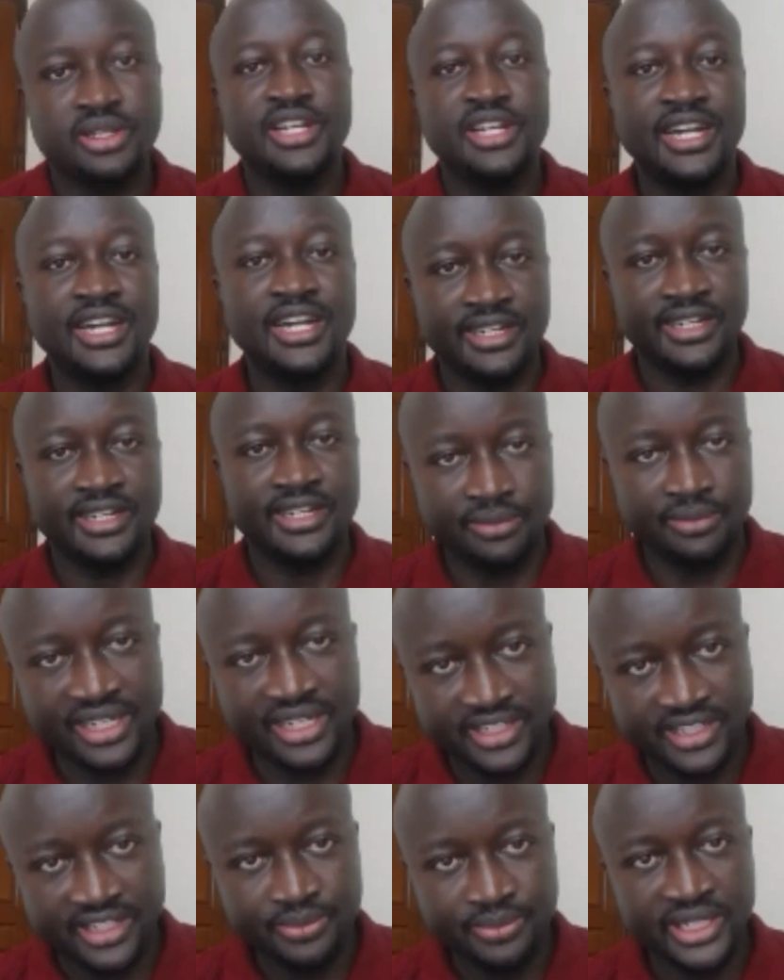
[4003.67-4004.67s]
and
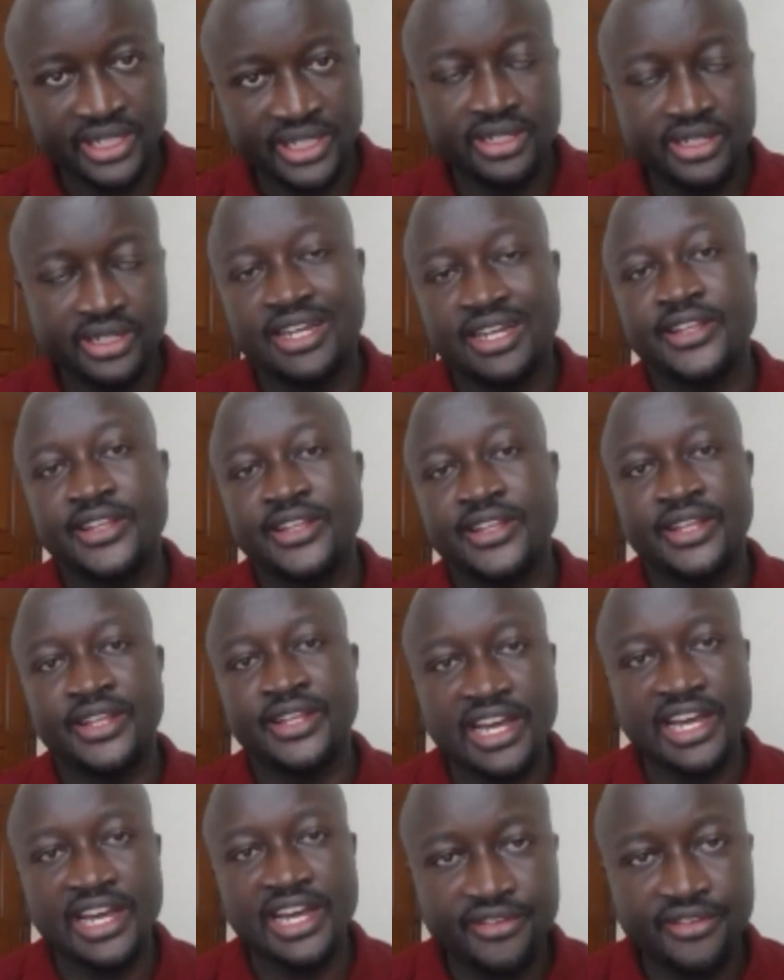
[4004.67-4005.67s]
Damaris bid and then they
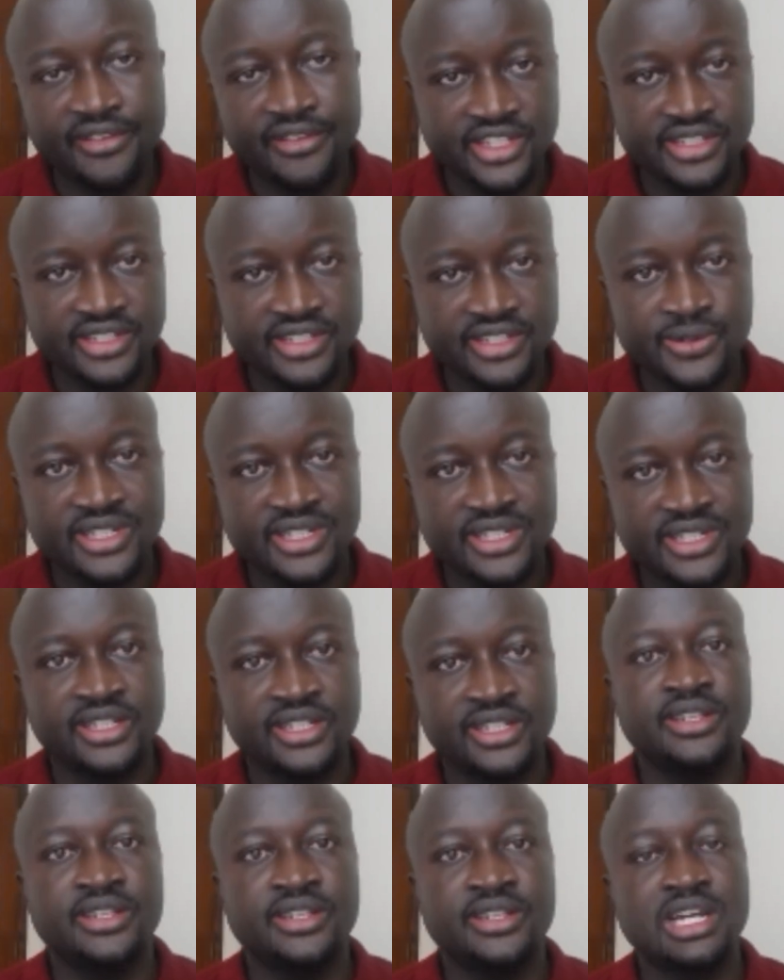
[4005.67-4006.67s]
average it out and
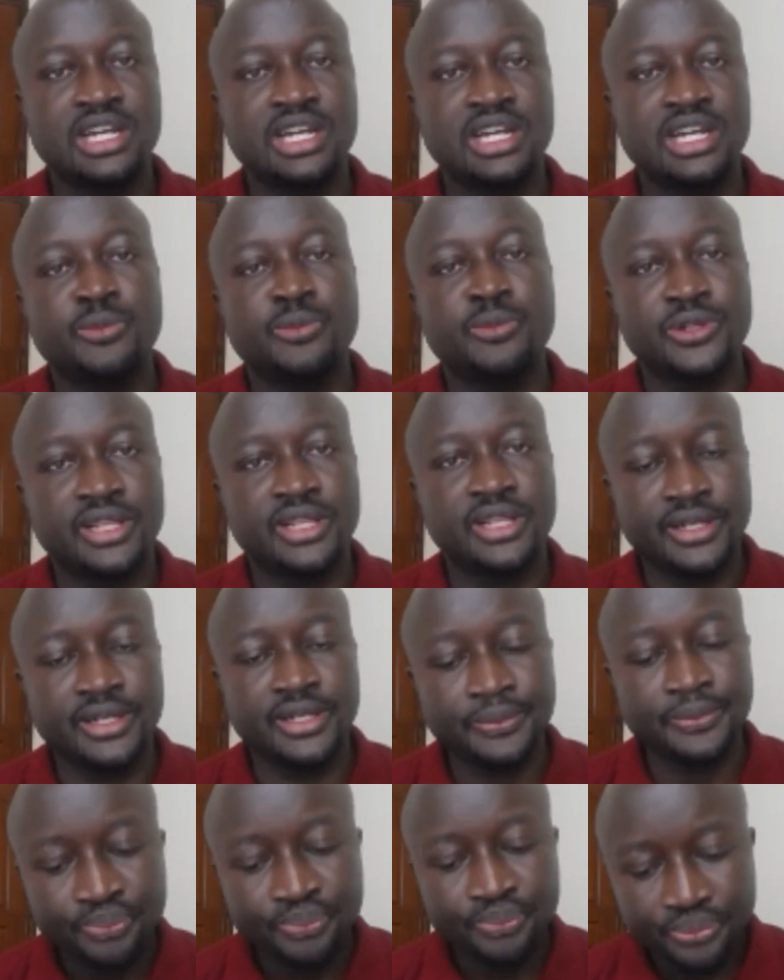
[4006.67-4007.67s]
then they come up with a.